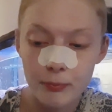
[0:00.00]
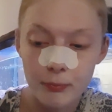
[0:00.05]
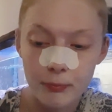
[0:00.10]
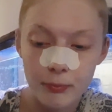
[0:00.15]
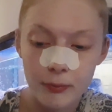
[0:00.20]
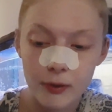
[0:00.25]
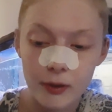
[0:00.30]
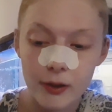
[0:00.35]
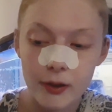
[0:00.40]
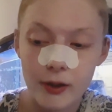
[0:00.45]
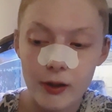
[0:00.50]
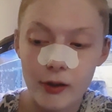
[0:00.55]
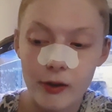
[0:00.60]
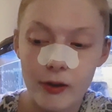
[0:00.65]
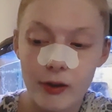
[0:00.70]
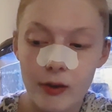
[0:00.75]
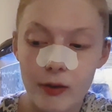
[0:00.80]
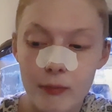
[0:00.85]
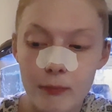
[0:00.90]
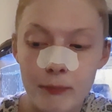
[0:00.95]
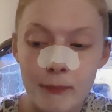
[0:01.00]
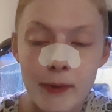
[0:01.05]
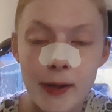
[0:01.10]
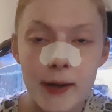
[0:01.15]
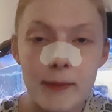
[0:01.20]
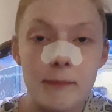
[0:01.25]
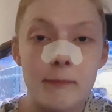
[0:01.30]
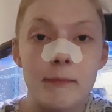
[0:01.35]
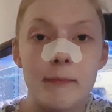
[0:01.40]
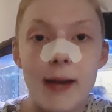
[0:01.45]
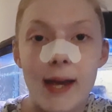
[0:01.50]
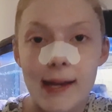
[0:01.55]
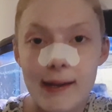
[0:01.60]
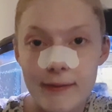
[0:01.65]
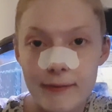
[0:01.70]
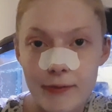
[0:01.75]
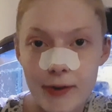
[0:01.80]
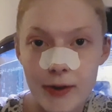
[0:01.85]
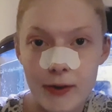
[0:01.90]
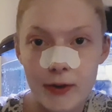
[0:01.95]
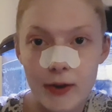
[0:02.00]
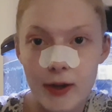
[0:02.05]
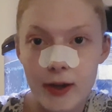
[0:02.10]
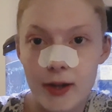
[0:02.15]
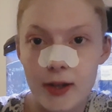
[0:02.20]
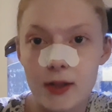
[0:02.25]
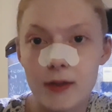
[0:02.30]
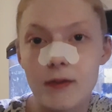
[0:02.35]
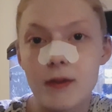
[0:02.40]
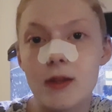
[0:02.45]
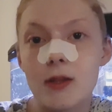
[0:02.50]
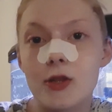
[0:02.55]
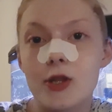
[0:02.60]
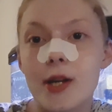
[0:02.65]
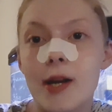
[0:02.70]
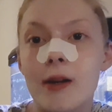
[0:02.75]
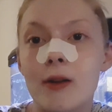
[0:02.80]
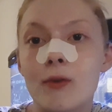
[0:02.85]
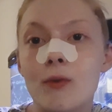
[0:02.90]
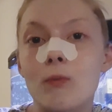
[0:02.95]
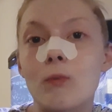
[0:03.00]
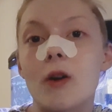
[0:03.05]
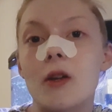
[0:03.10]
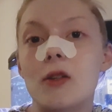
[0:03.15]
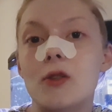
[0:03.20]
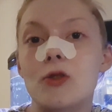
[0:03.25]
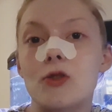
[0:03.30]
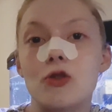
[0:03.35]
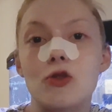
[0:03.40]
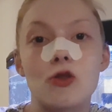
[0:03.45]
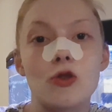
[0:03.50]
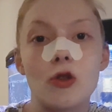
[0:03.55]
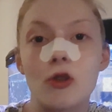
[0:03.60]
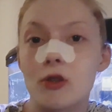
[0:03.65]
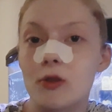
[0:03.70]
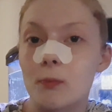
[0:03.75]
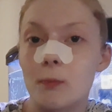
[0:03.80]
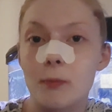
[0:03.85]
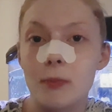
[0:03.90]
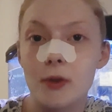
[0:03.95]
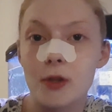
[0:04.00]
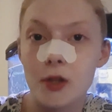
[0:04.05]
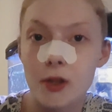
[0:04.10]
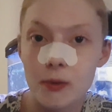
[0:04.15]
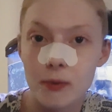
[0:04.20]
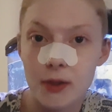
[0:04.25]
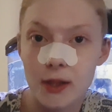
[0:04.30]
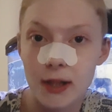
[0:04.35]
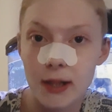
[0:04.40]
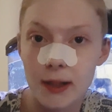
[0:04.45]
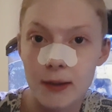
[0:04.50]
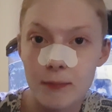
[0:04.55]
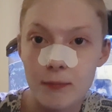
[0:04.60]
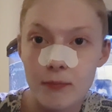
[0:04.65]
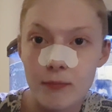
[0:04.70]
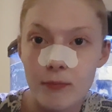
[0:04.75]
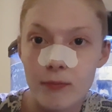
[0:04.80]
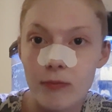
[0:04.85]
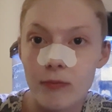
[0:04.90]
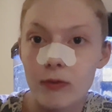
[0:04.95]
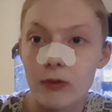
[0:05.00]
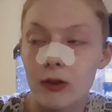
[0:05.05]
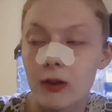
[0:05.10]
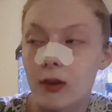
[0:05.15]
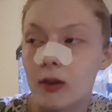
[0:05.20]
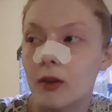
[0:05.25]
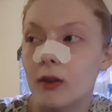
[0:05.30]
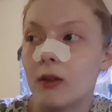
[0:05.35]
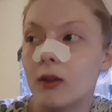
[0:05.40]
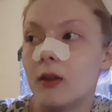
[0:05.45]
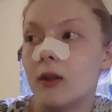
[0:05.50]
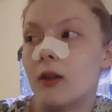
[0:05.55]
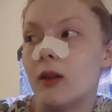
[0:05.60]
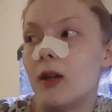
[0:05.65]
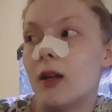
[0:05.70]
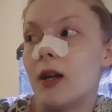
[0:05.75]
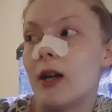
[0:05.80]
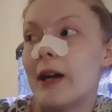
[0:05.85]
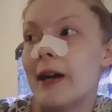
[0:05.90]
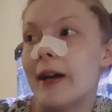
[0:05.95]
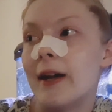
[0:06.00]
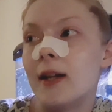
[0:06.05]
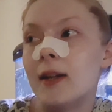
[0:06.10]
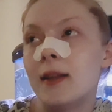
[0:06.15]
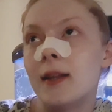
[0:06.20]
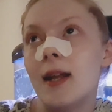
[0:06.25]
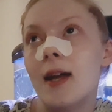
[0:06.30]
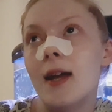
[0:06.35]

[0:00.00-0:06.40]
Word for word: but my main focus for the channel was just beauty and